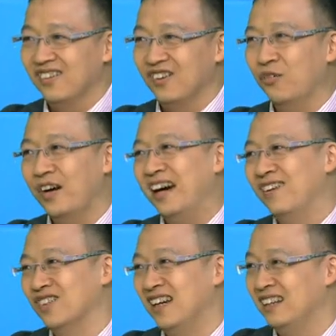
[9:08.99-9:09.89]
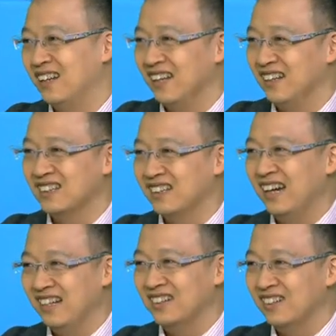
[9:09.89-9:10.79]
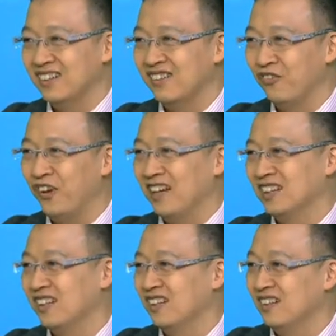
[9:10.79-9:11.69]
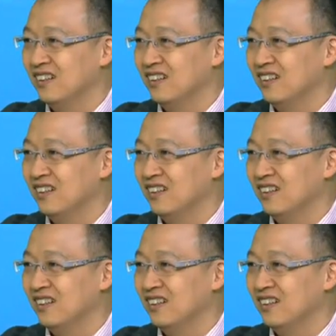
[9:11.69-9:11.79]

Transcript: no way out, and that is the fact.